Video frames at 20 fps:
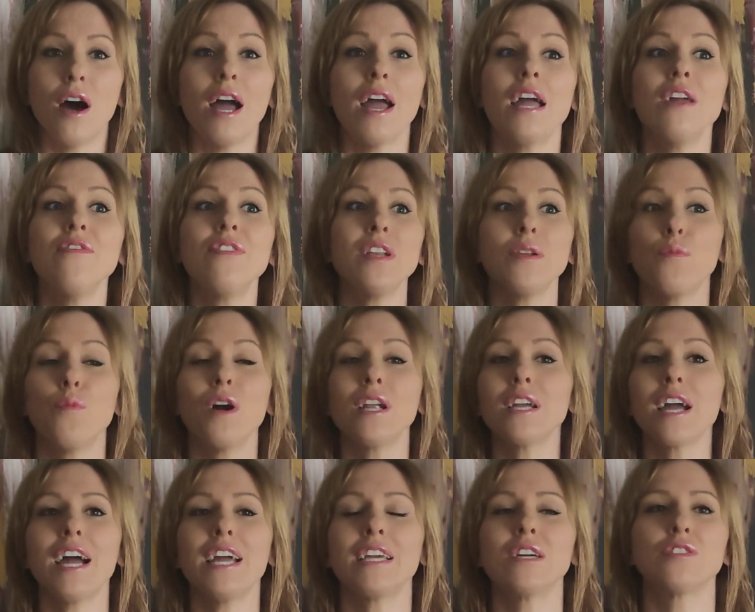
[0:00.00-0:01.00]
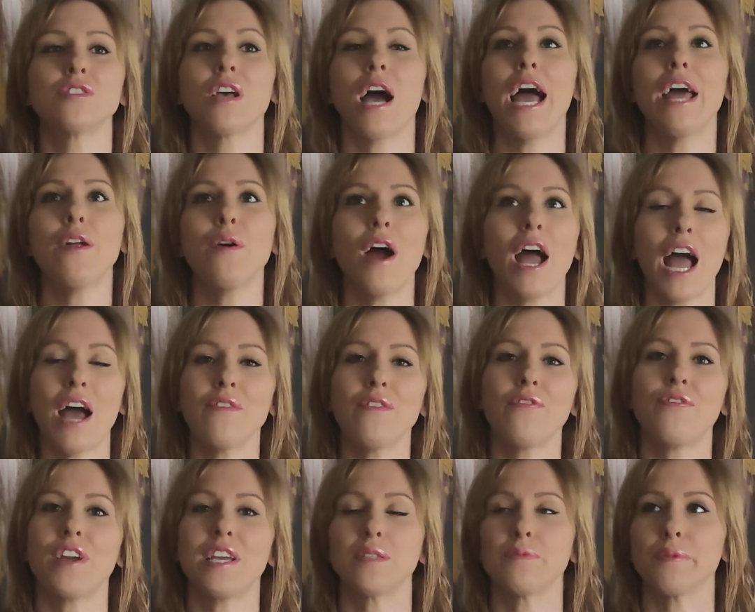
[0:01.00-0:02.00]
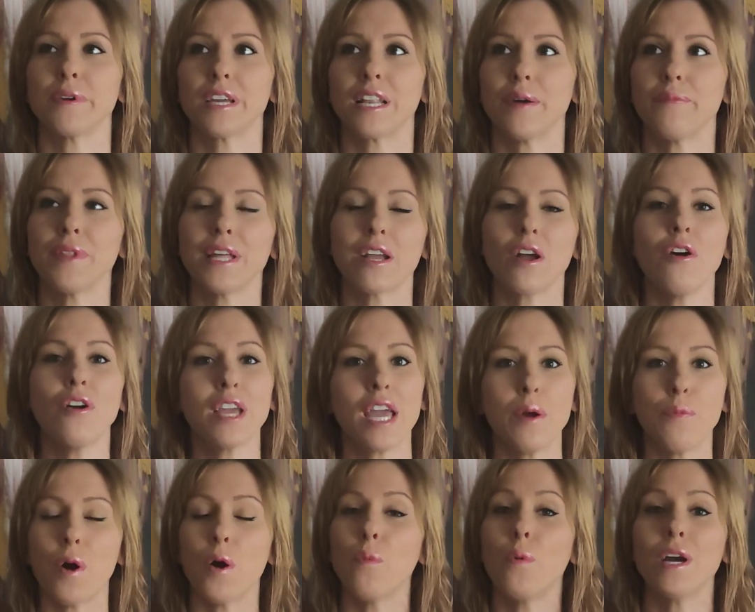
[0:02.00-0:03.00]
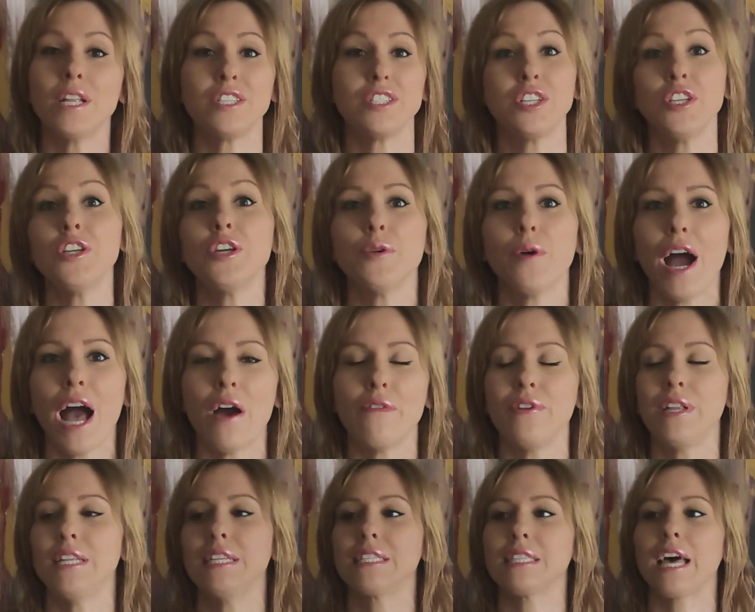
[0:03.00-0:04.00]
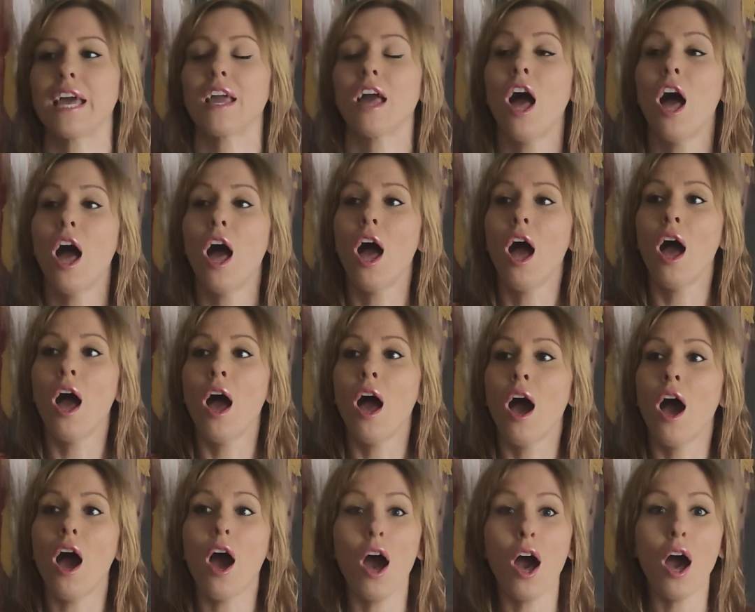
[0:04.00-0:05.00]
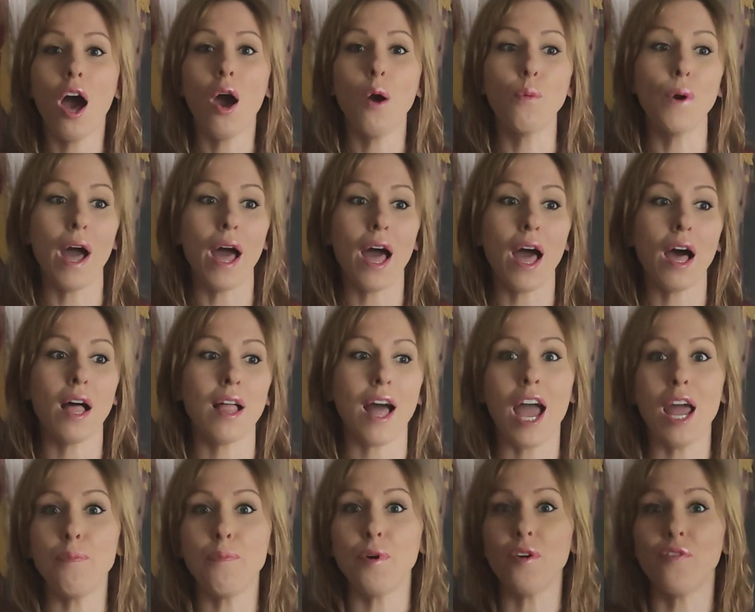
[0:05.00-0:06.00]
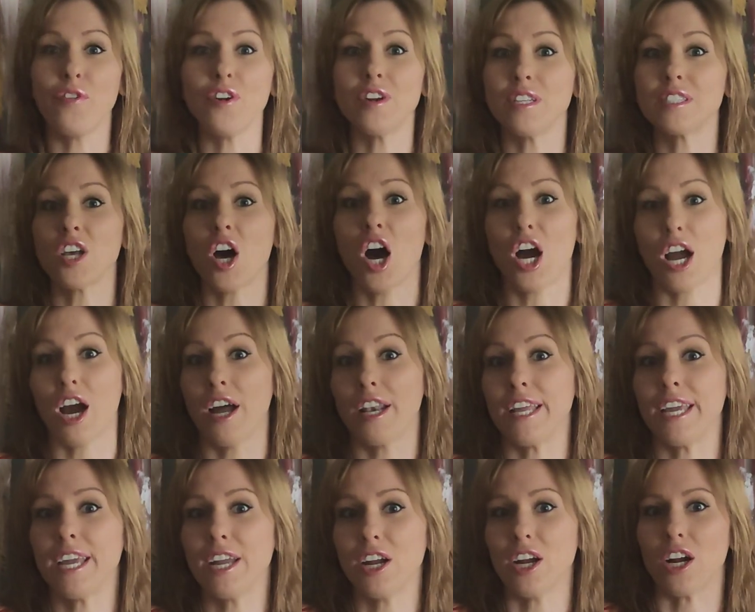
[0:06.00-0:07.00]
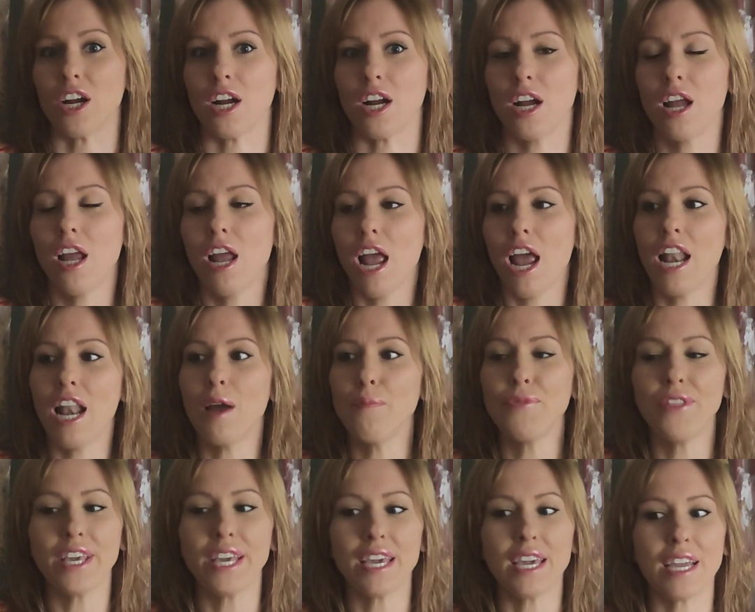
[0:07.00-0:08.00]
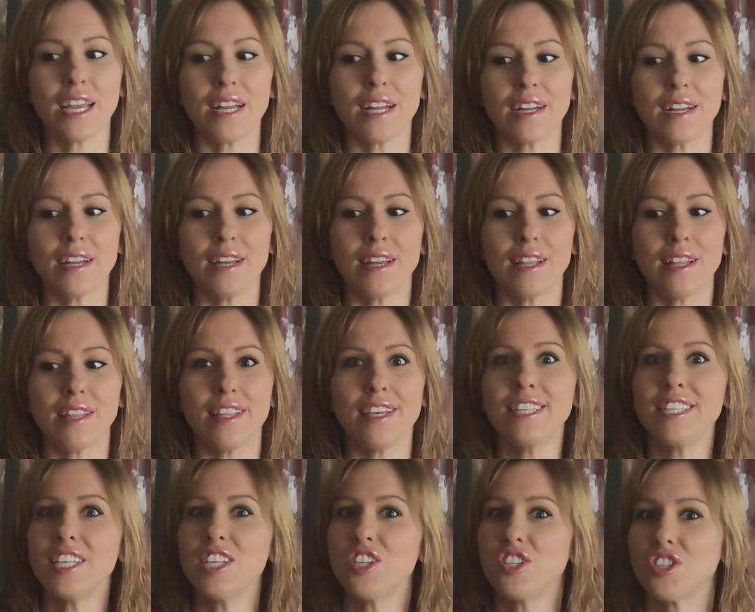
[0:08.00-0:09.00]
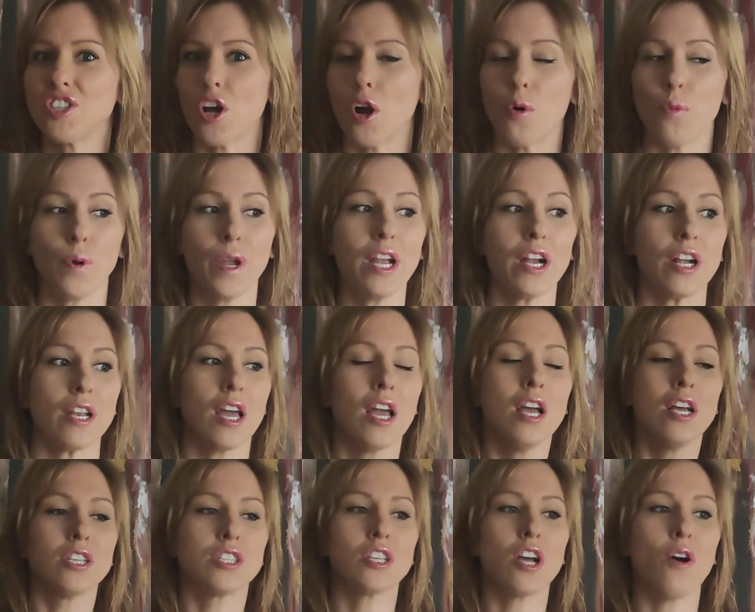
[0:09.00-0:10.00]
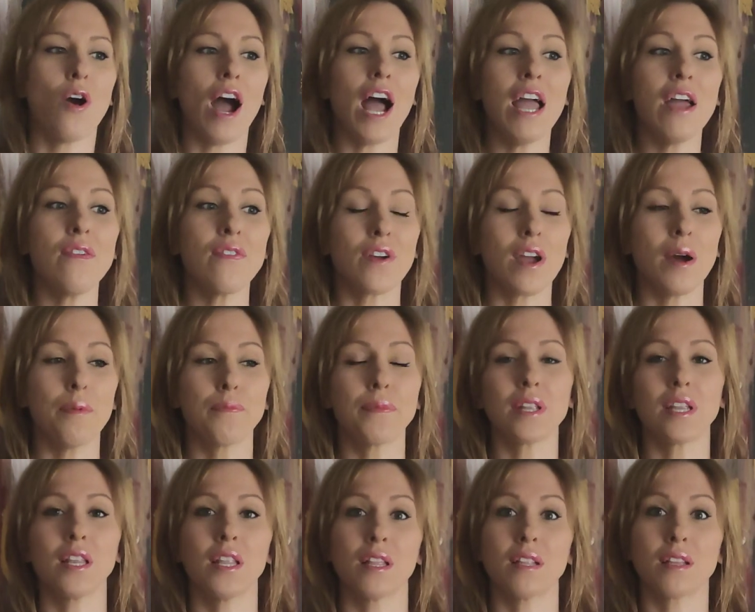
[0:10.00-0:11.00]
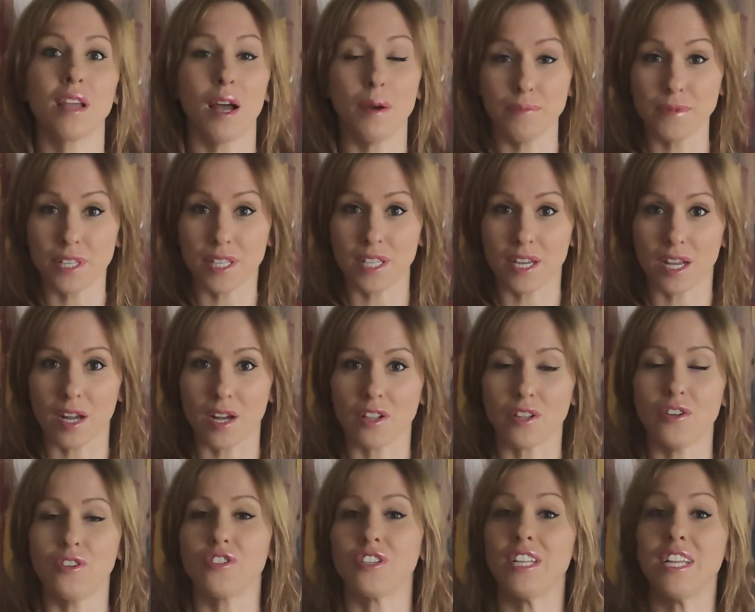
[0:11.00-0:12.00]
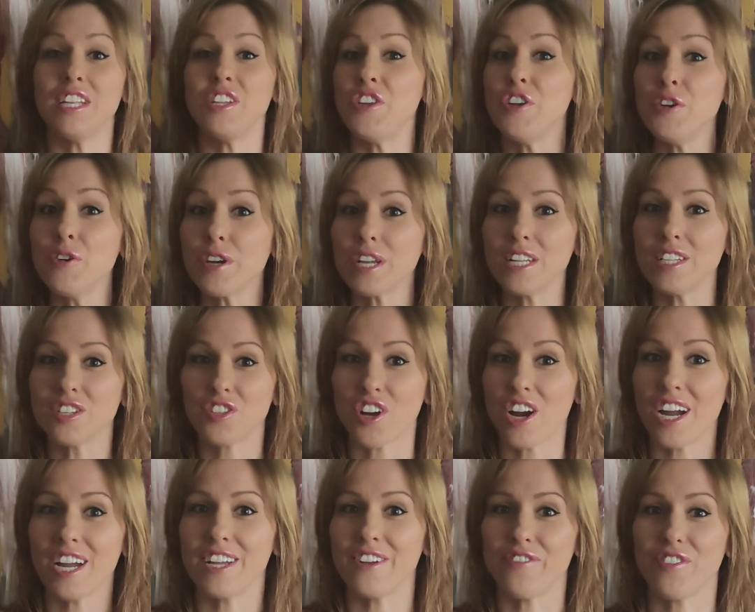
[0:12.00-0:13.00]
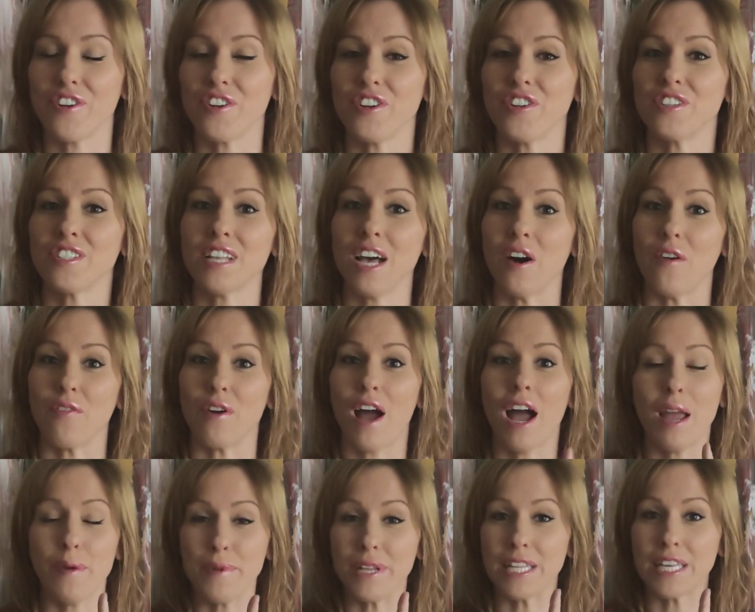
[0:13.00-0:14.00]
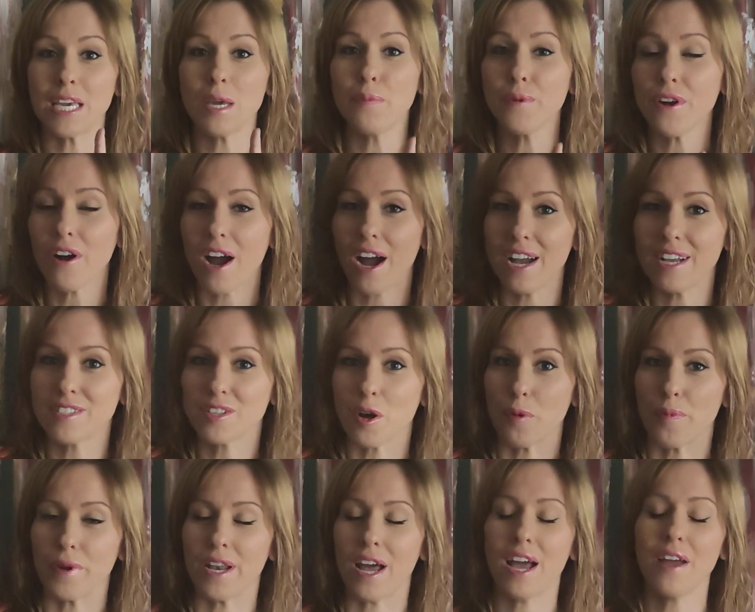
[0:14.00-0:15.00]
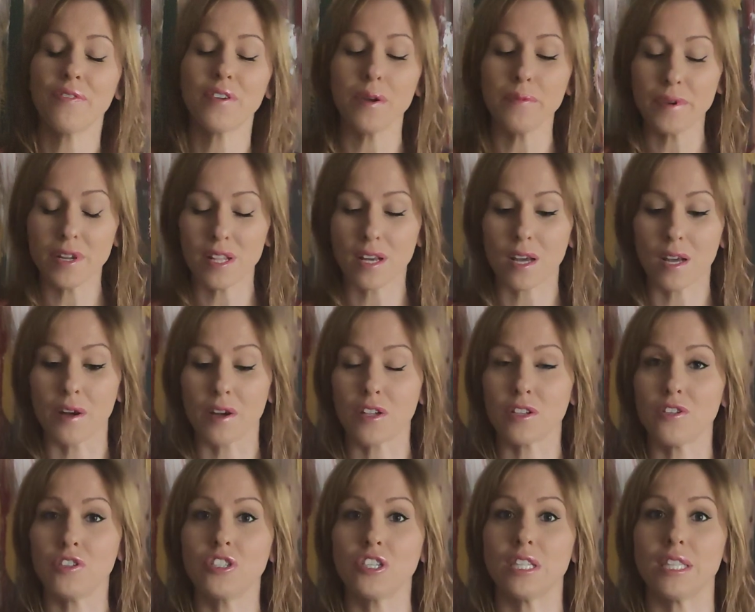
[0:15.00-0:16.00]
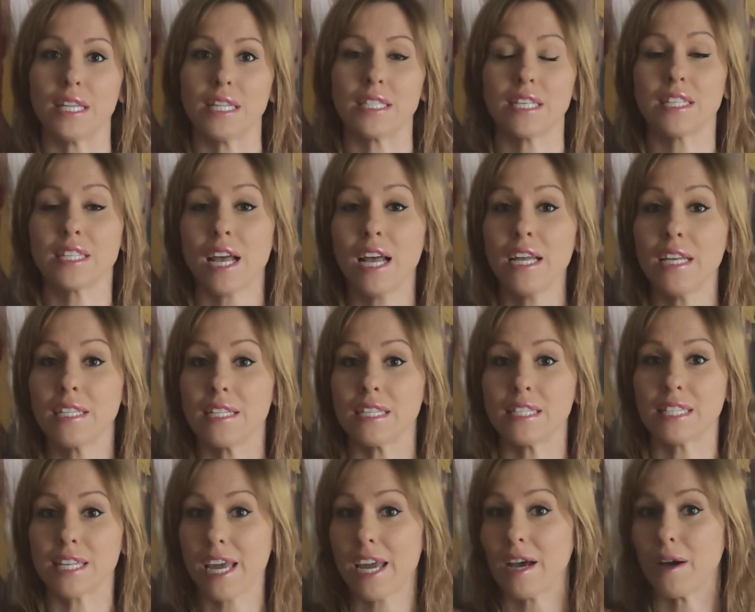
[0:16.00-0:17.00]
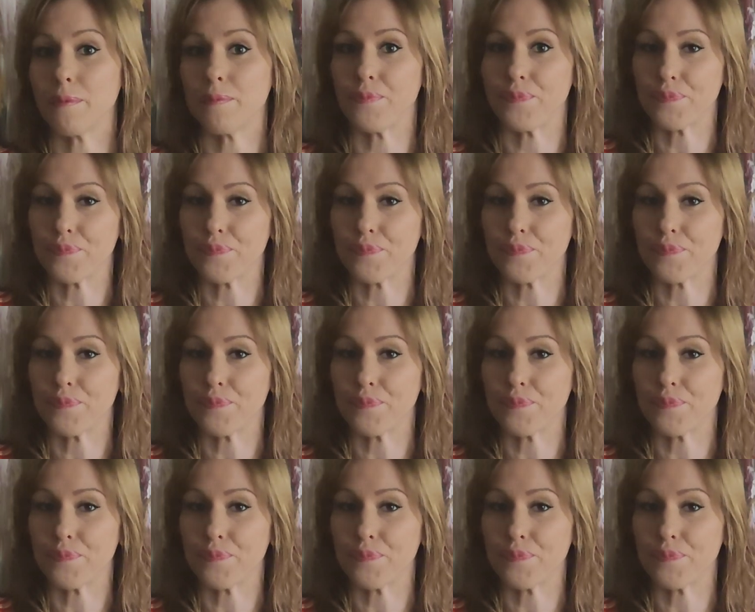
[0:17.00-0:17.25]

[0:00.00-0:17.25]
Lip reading: even one guy goes, I don't have a Facebook. And I'm like, okay, well, what do you have? And he's like, oh, well, I prefer to talk on here. And I'm thinking, this is so weird. So I have come to the conclusion, and you can try it for yourself. I mean, keep your eyes open. I've come to the conclusion that the site is a scam.